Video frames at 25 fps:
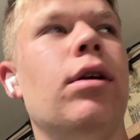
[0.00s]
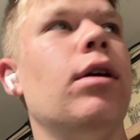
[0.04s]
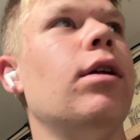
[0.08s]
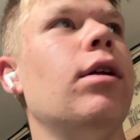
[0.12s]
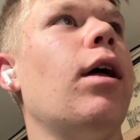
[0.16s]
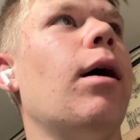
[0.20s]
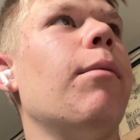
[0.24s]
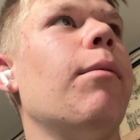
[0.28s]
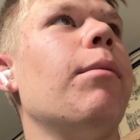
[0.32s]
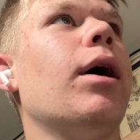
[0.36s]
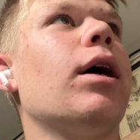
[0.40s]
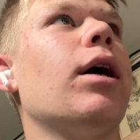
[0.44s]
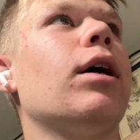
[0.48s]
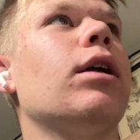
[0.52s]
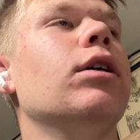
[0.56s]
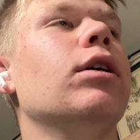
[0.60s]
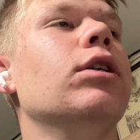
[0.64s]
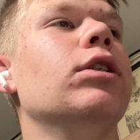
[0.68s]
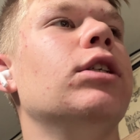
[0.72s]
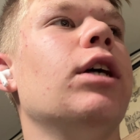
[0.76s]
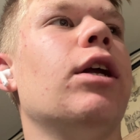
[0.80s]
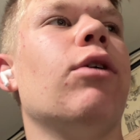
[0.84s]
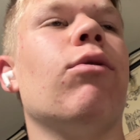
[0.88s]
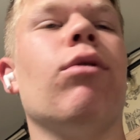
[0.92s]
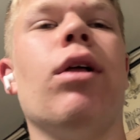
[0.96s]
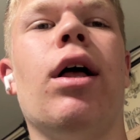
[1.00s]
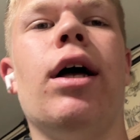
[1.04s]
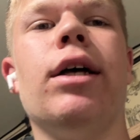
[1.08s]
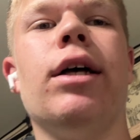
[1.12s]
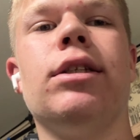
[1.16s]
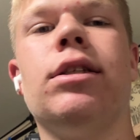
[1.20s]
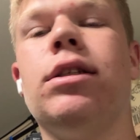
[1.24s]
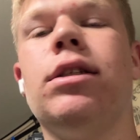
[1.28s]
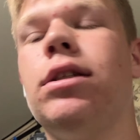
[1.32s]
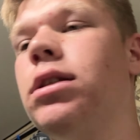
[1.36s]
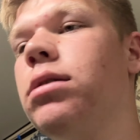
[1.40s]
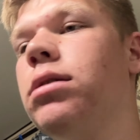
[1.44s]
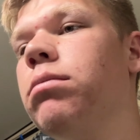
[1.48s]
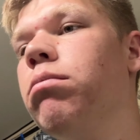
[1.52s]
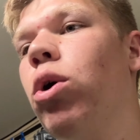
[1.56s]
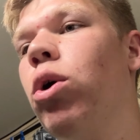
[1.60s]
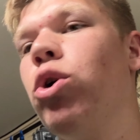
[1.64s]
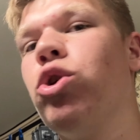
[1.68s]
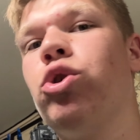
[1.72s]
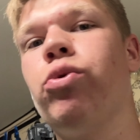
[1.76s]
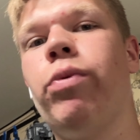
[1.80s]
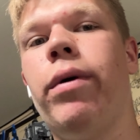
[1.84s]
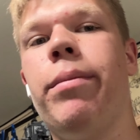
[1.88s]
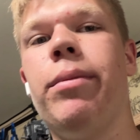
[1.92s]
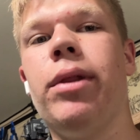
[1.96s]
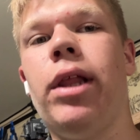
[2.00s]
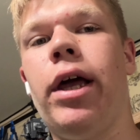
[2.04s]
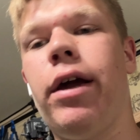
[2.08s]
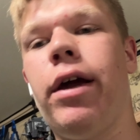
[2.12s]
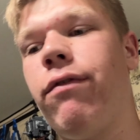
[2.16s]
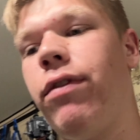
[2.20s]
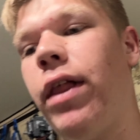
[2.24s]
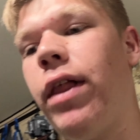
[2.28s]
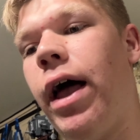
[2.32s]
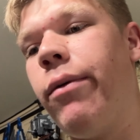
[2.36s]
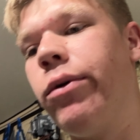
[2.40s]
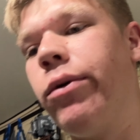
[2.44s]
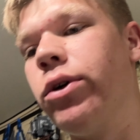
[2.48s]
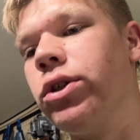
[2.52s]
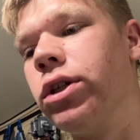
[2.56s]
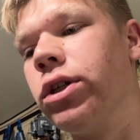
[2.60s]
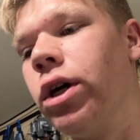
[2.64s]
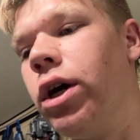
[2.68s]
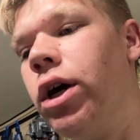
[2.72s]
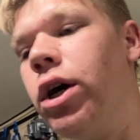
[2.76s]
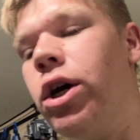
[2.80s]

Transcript: I'm not going to generalize. Most women like flowers.